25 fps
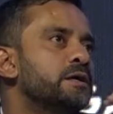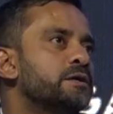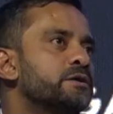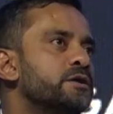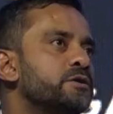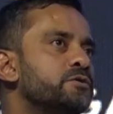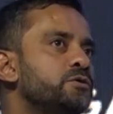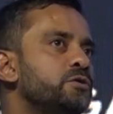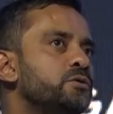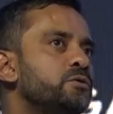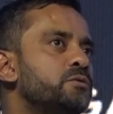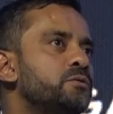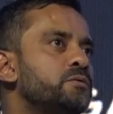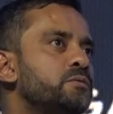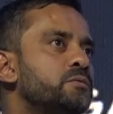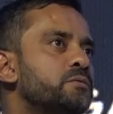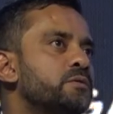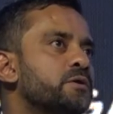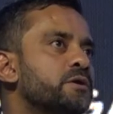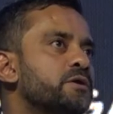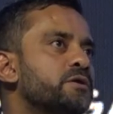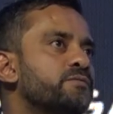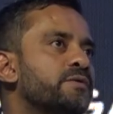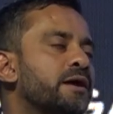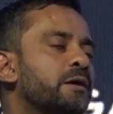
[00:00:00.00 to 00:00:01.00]
can you
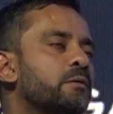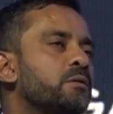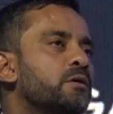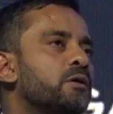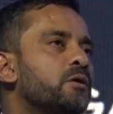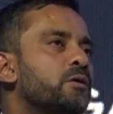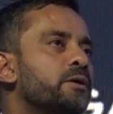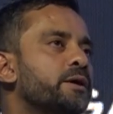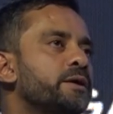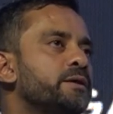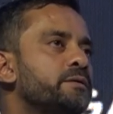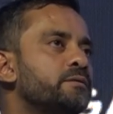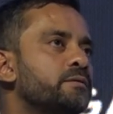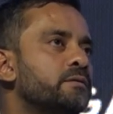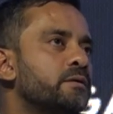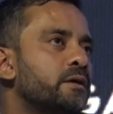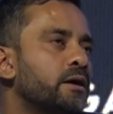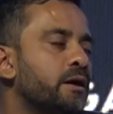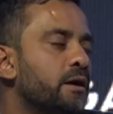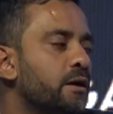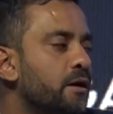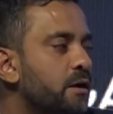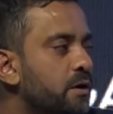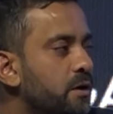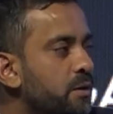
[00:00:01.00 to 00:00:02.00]
kind of outline
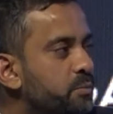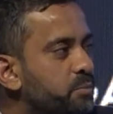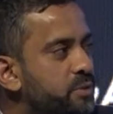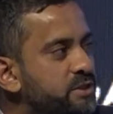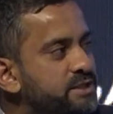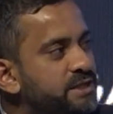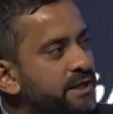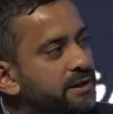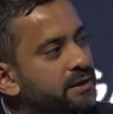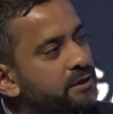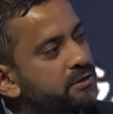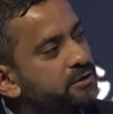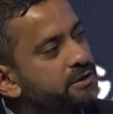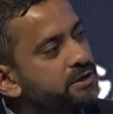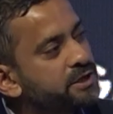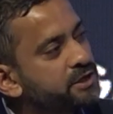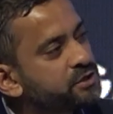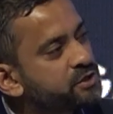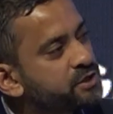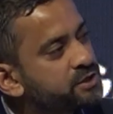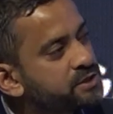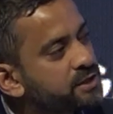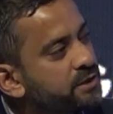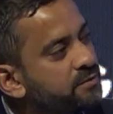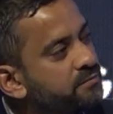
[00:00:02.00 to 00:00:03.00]
a particular
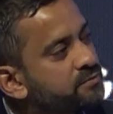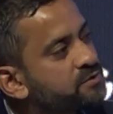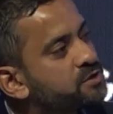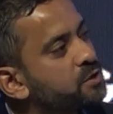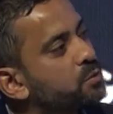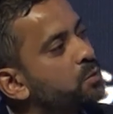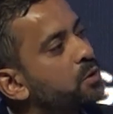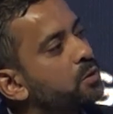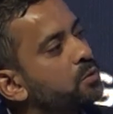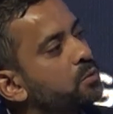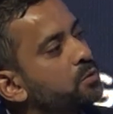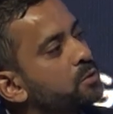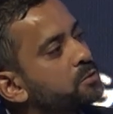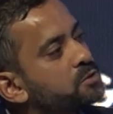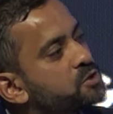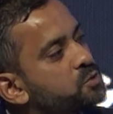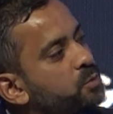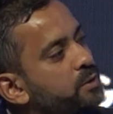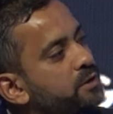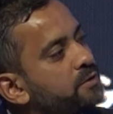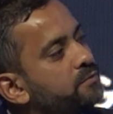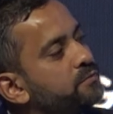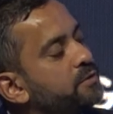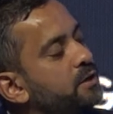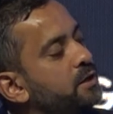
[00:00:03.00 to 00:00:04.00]
initiative? So what's
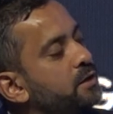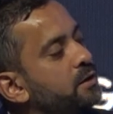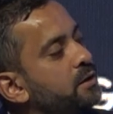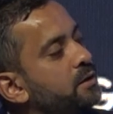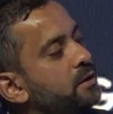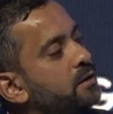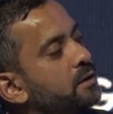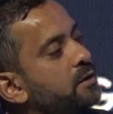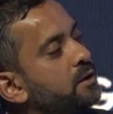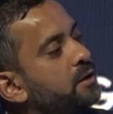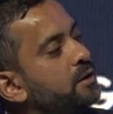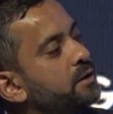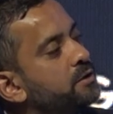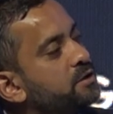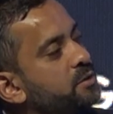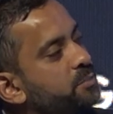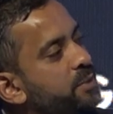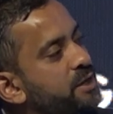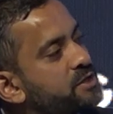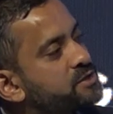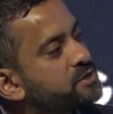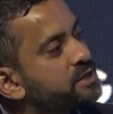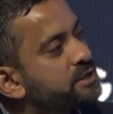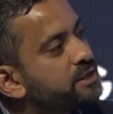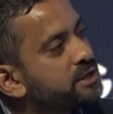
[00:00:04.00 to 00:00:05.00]
one of the
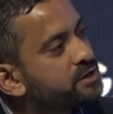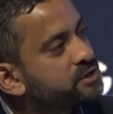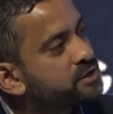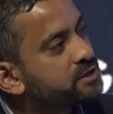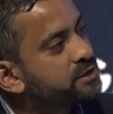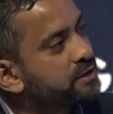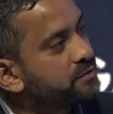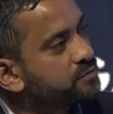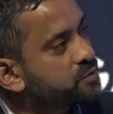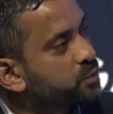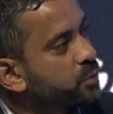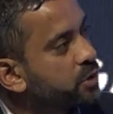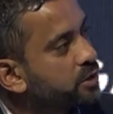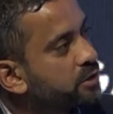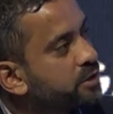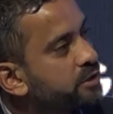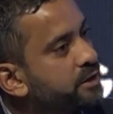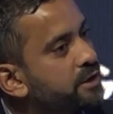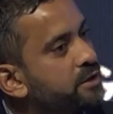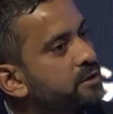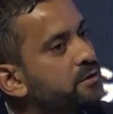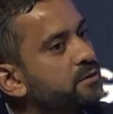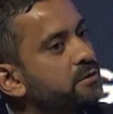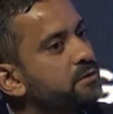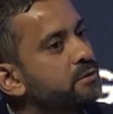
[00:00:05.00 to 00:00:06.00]
best initiatives, Werner,
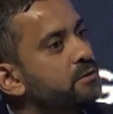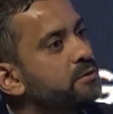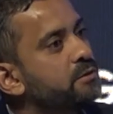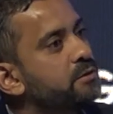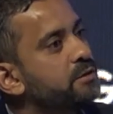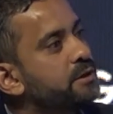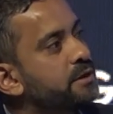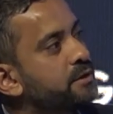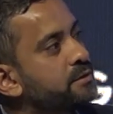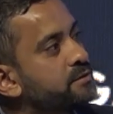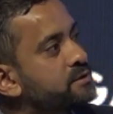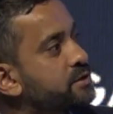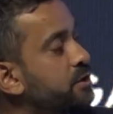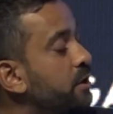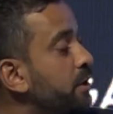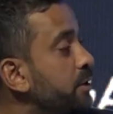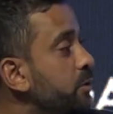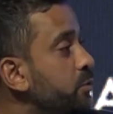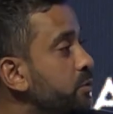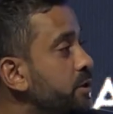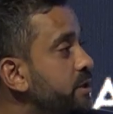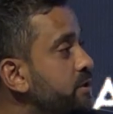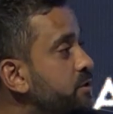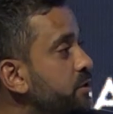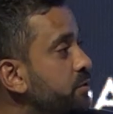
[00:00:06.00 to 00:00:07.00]
that's
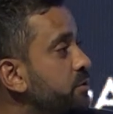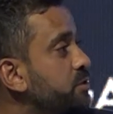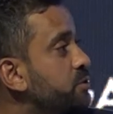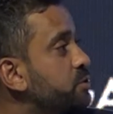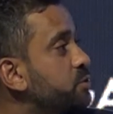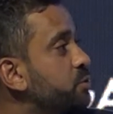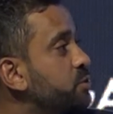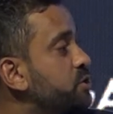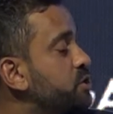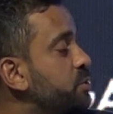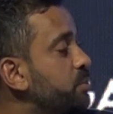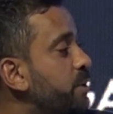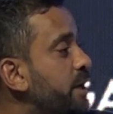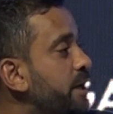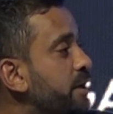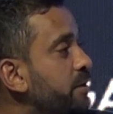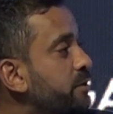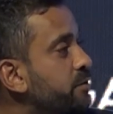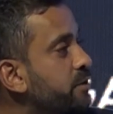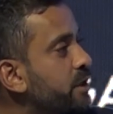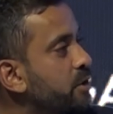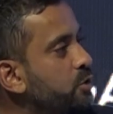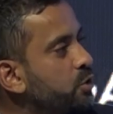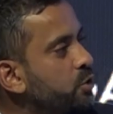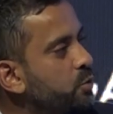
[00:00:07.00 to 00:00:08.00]
going on in Deutsche
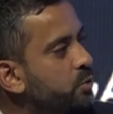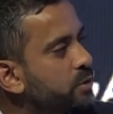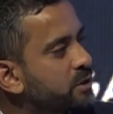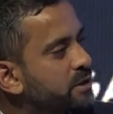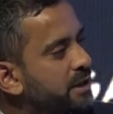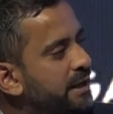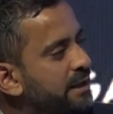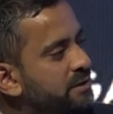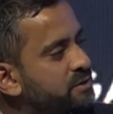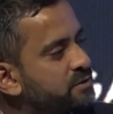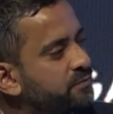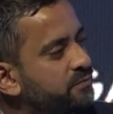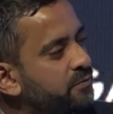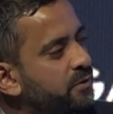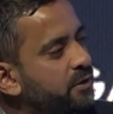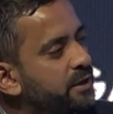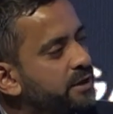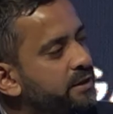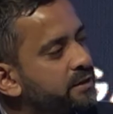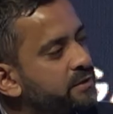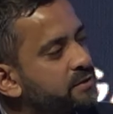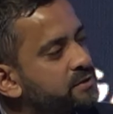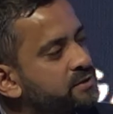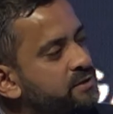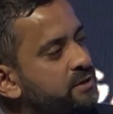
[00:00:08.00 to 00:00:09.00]
Bank that you would
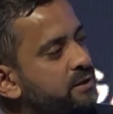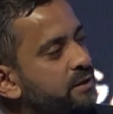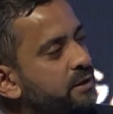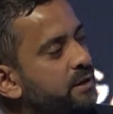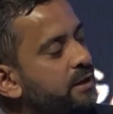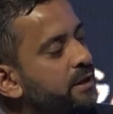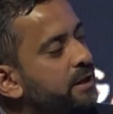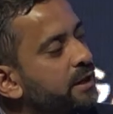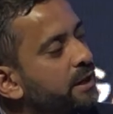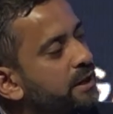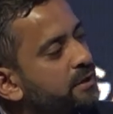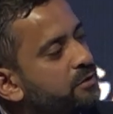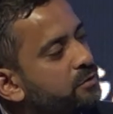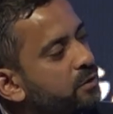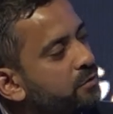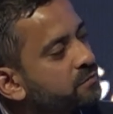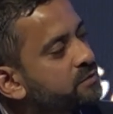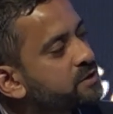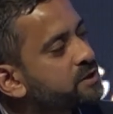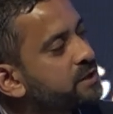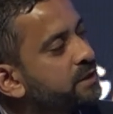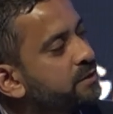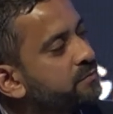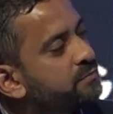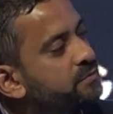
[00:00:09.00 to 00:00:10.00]
classify as
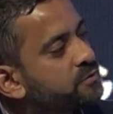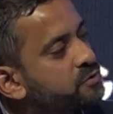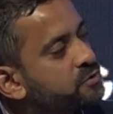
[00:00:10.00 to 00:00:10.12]
innovative,